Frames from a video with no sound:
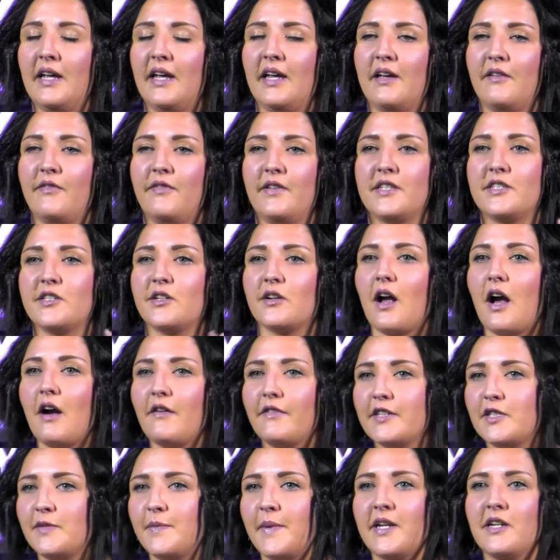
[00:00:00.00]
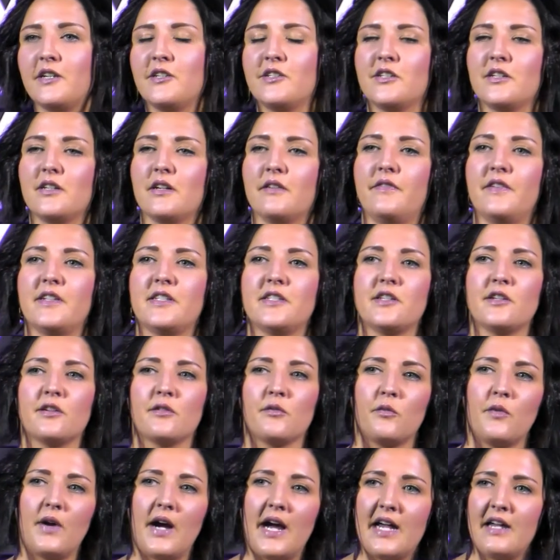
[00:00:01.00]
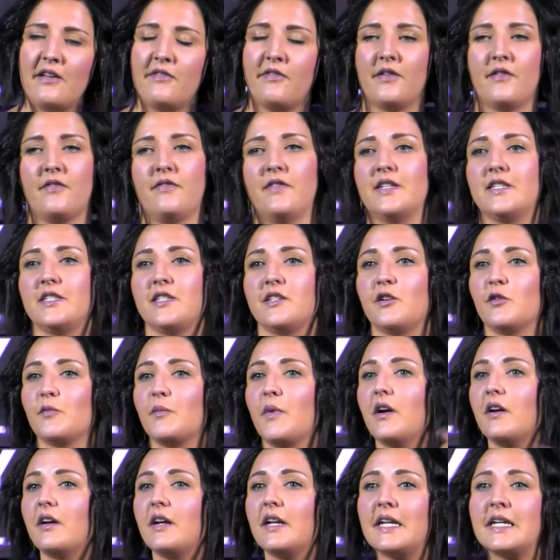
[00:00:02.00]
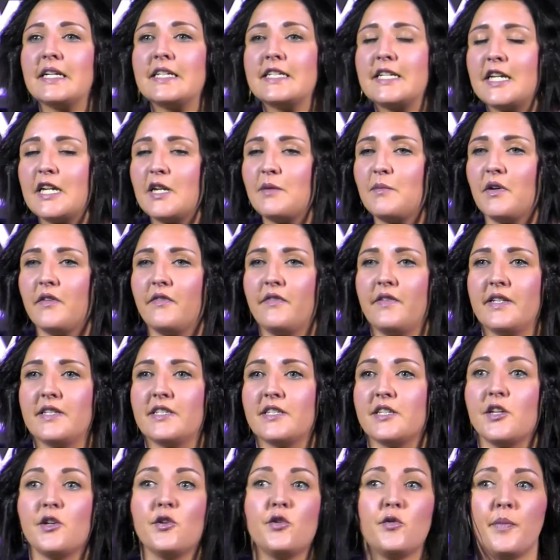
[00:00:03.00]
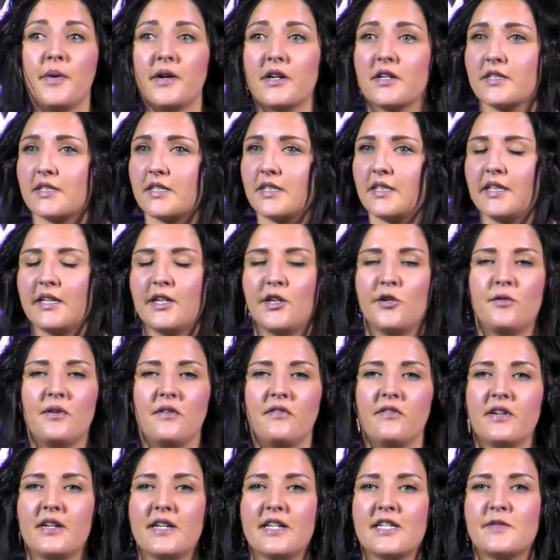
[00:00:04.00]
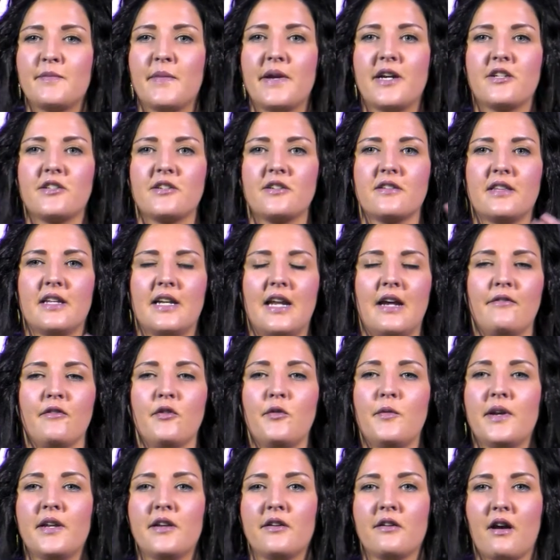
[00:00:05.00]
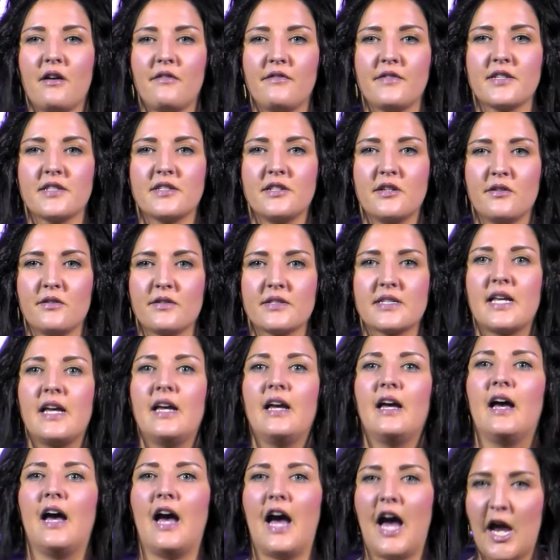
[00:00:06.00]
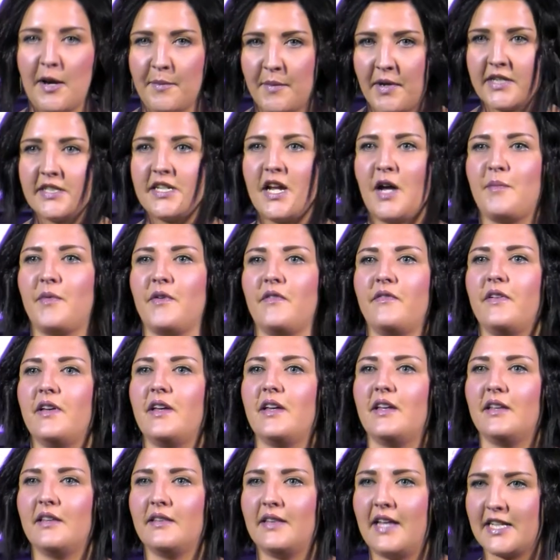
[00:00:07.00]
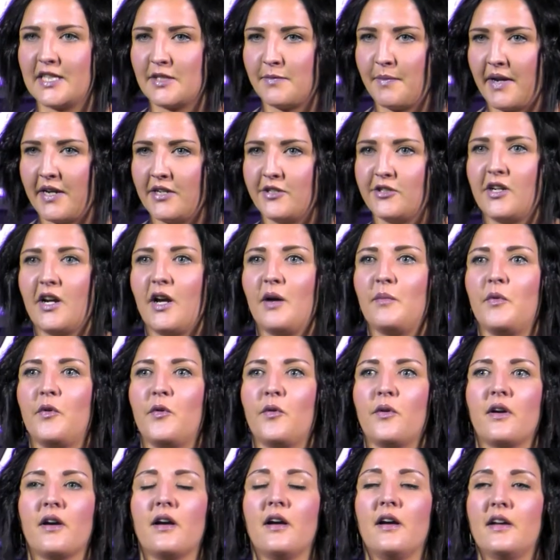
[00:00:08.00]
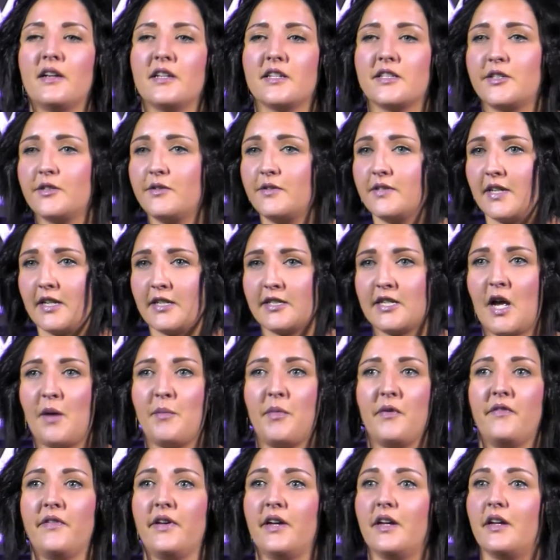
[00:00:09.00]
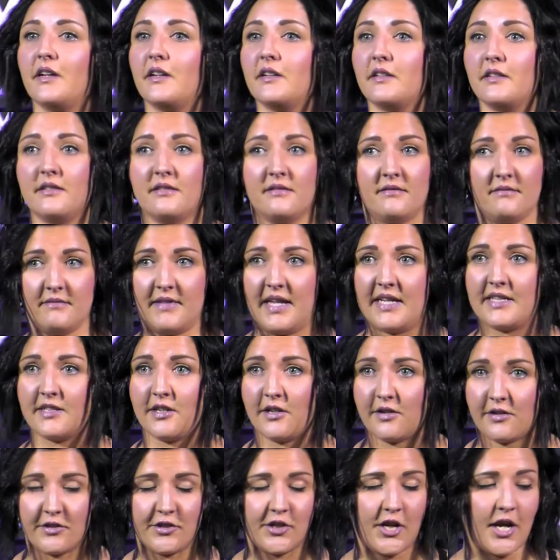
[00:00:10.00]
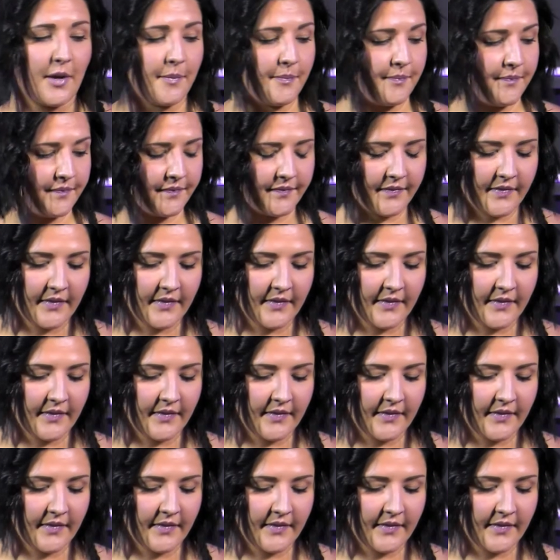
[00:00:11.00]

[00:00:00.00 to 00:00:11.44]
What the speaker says: if it's your office manager, if it's your wife, if it's your marketing team, if it's you personally, whoever it is, make sure that everyone in your office knows, I'm on top of it, that's my job. Or Sue's on top of it, that's her job.